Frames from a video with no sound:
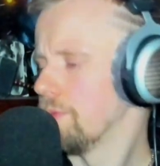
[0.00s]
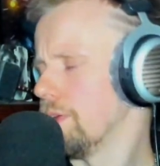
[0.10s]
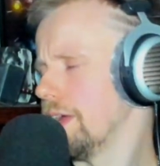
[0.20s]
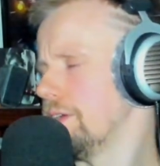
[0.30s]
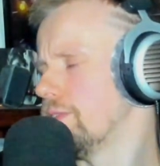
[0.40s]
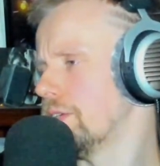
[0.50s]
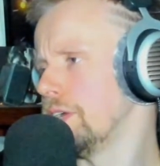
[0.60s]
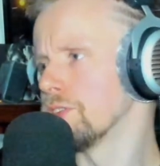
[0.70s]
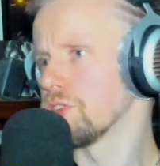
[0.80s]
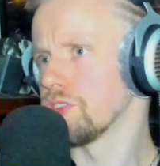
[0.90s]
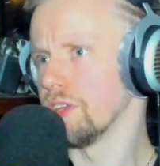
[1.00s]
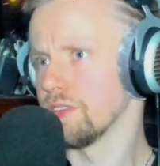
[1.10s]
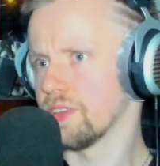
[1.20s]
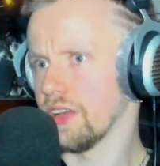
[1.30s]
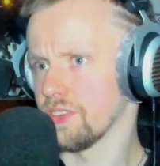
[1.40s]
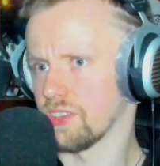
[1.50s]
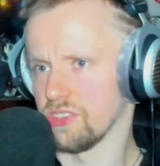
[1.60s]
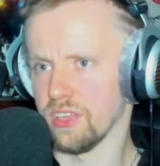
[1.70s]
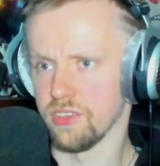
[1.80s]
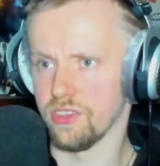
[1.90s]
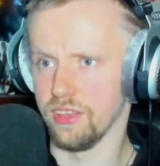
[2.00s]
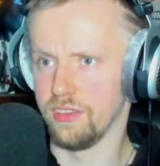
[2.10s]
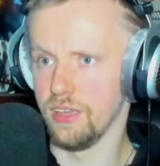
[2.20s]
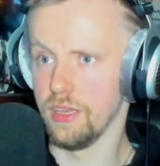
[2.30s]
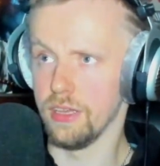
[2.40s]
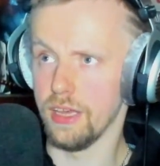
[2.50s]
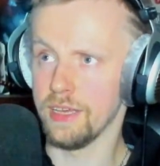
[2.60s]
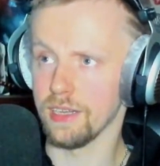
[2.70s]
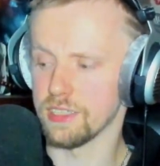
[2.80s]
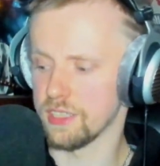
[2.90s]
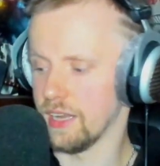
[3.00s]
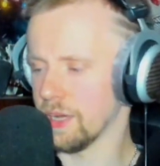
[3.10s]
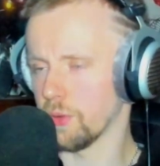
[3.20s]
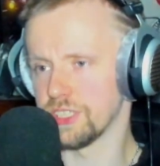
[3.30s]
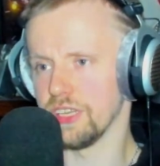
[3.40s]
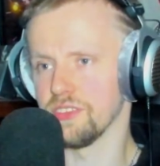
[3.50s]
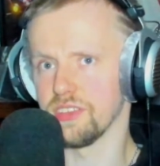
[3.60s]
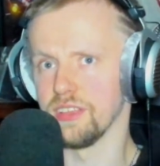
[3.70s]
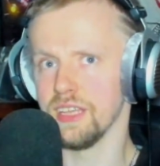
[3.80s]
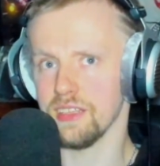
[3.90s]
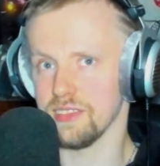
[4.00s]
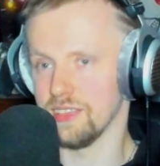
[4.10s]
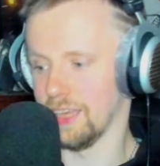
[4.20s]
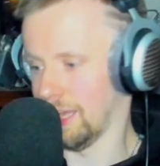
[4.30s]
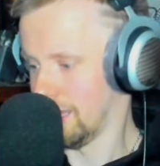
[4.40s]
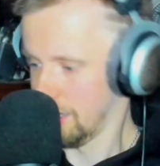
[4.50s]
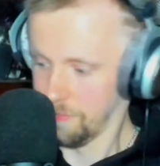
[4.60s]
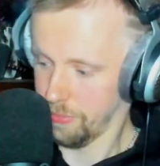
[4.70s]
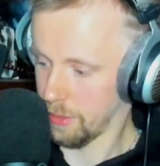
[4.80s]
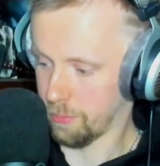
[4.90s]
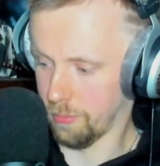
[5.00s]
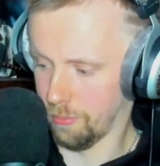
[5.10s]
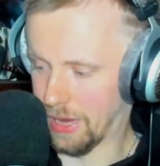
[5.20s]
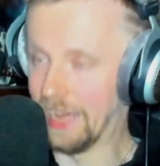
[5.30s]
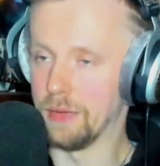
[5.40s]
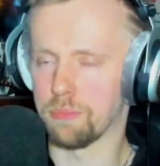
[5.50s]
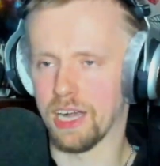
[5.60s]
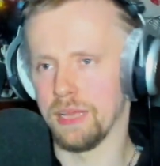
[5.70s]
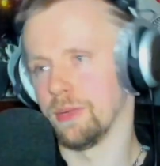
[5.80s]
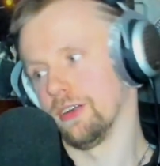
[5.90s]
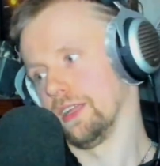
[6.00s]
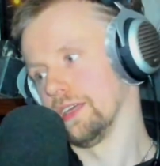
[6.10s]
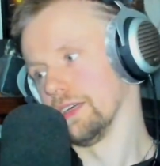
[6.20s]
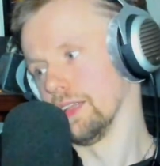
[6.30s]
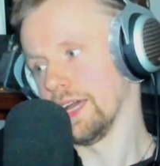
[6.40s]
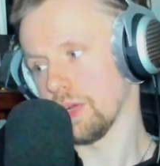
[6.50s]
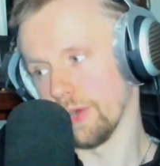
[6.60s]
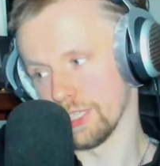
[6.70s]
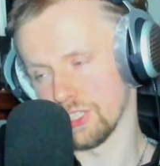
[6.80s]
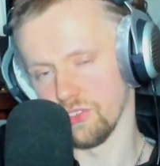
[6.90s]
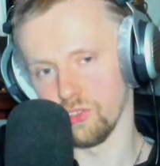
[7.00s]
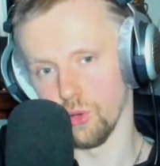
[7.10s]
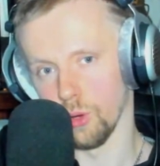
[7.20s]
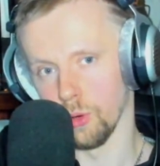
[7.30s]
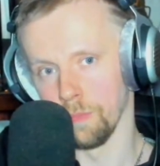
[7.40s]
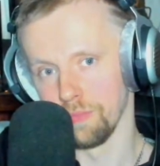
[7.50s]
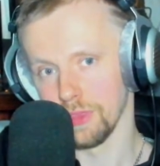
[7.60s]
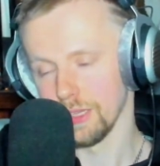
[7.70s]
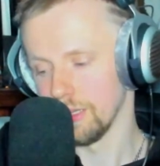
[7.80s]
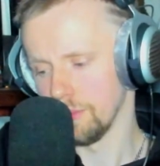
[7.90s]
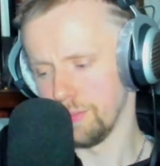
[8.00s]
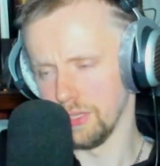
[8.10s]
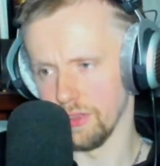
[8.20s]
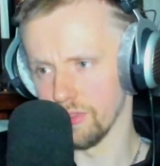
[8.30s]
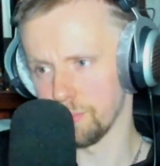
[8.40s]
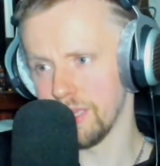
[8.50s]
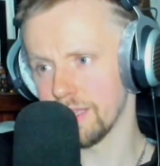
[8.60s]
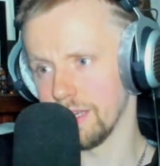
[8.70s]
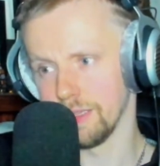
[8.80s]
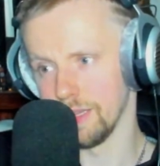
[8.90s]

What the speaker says: a very interesting task since the English language is not my primary language. So be speaking